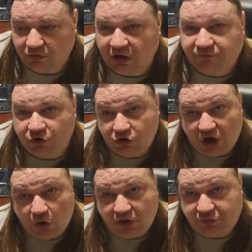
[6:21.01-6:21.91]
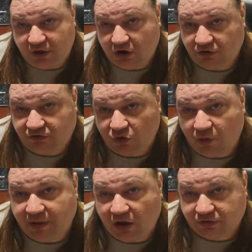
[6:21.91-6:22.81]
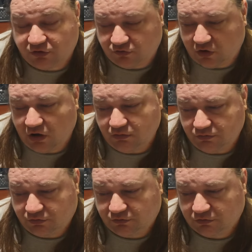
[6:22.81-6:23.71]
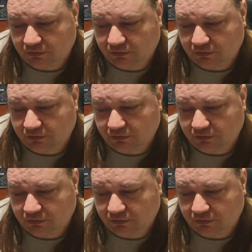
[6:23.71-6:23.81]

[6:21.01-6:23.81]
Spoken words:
If you know a thing or two about the drums,